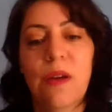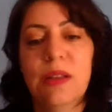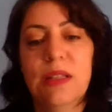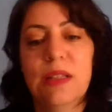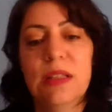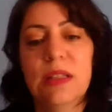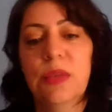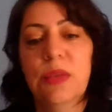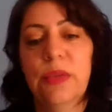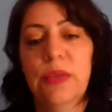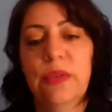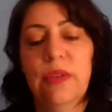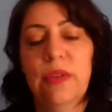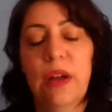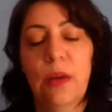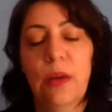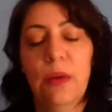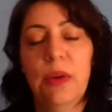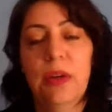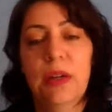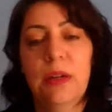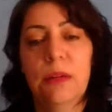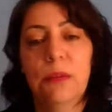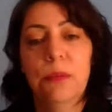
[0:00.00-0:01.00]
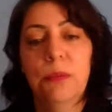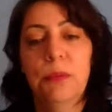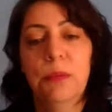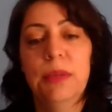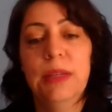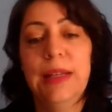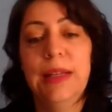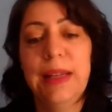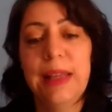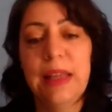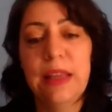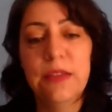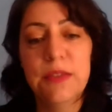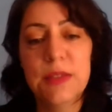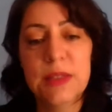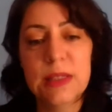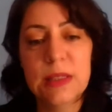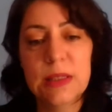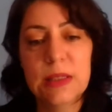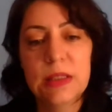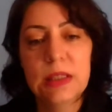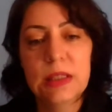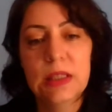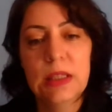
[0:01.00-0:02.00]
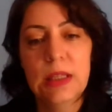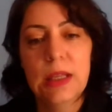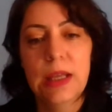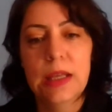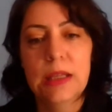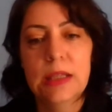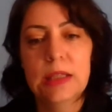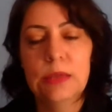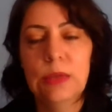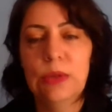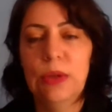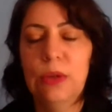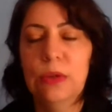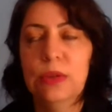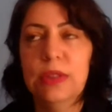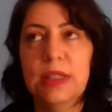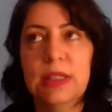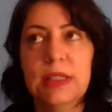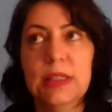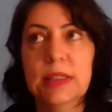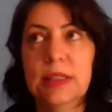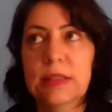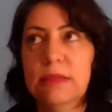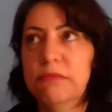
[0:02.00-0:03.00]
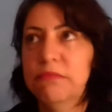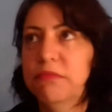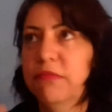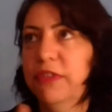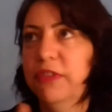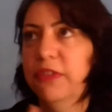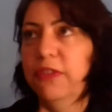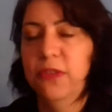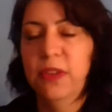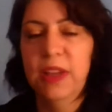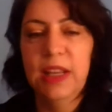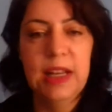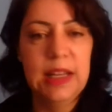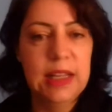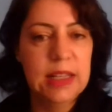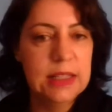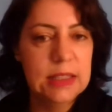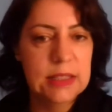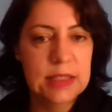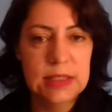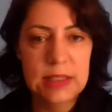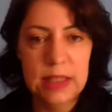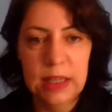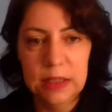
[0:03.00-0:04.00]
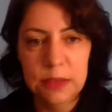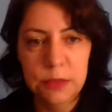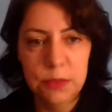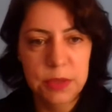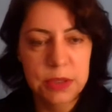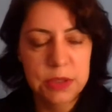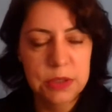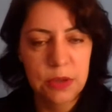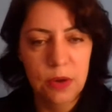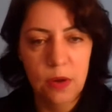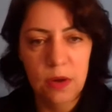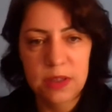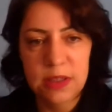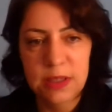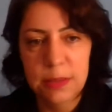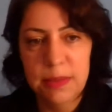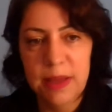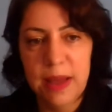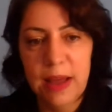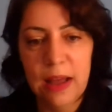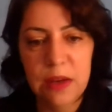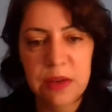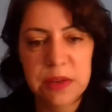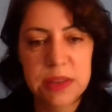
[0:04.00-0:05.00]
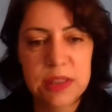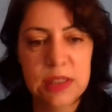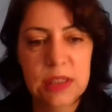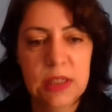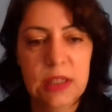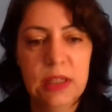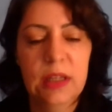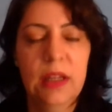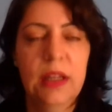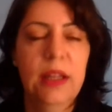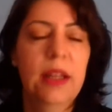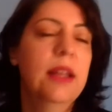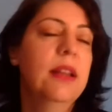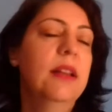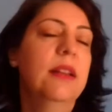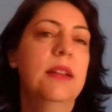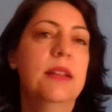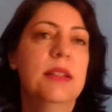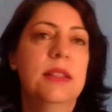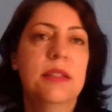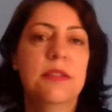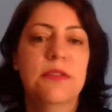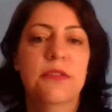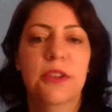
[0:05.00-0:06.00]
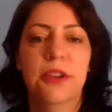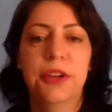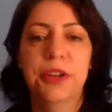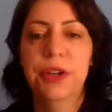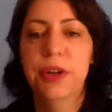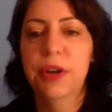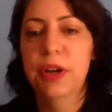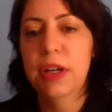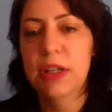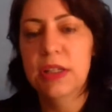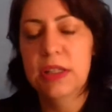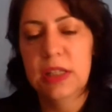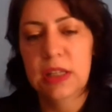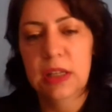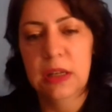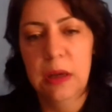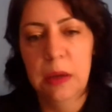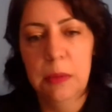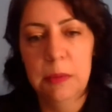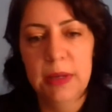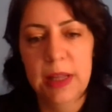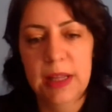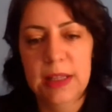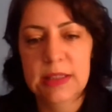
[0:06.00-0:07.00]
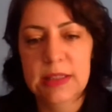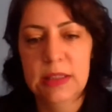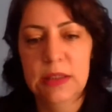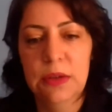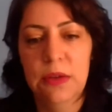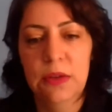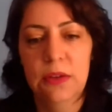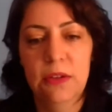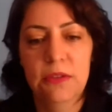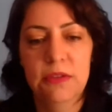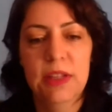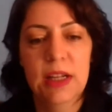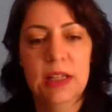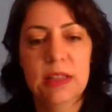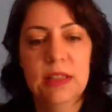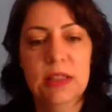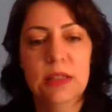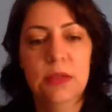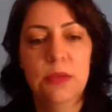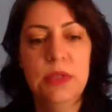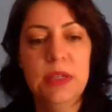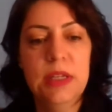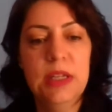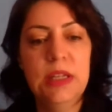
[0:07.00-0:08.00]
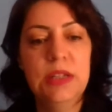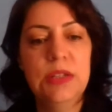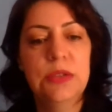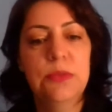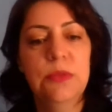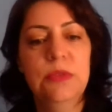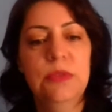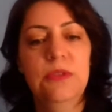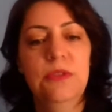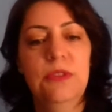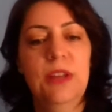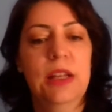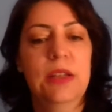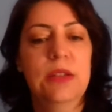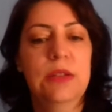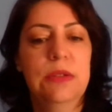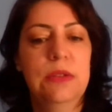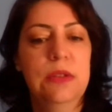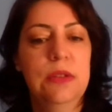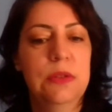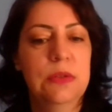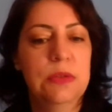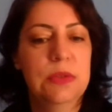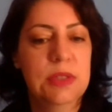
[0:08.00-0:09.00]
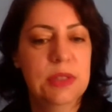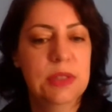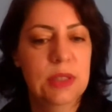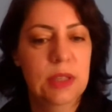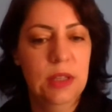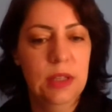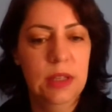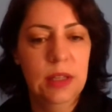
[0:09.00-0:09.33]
on the causes of our beliefs. So all these feelings that we talked about and this inferiority complex and all of that. So we need to reflect on those